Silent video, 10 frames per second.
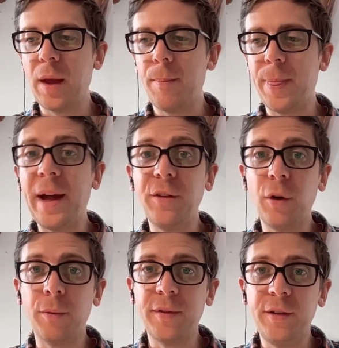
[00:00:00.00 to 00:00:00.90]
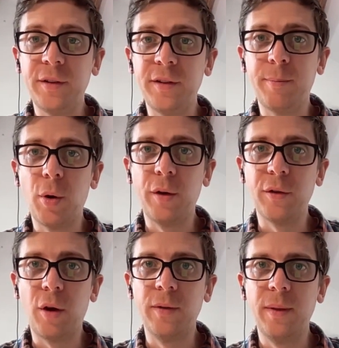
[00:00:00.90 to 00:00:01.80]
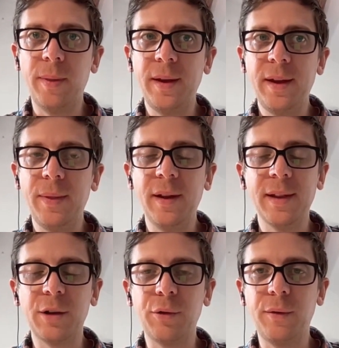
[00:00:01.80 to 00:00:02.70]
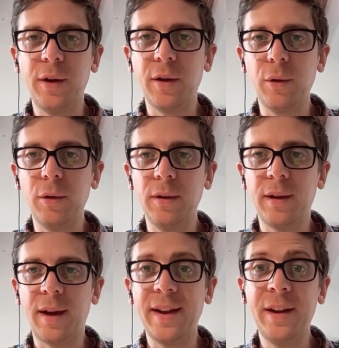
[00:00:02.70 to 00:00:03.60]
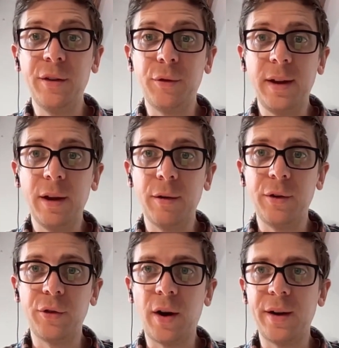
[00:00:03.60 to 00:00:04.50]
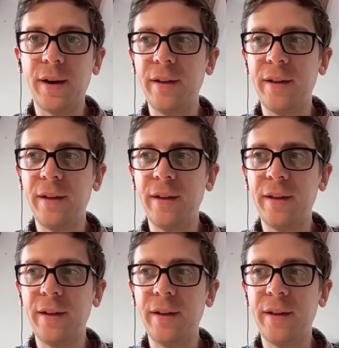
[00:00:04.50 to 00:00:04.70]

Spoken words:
But that obviously just spurs on the electric vehicle industry here in China.